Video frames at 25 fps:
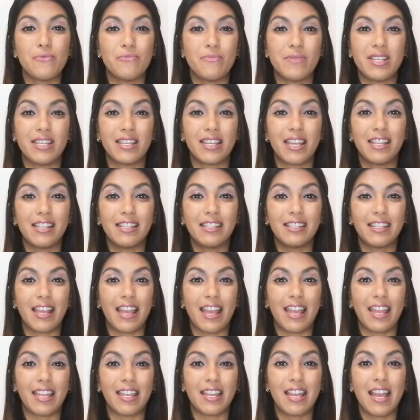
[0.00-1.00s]
We can
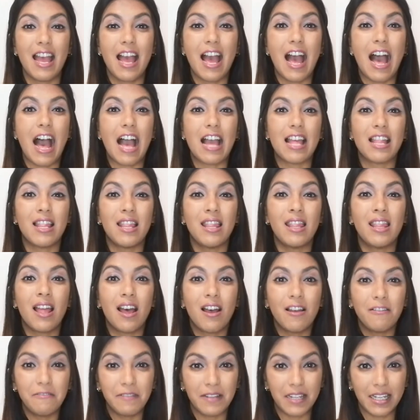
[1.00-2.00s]
say, "I
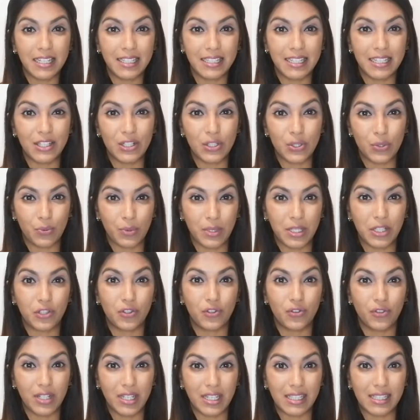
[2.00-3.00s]
love eating sweet
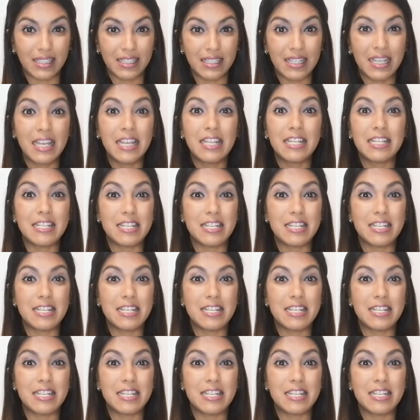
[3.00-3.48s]
treats,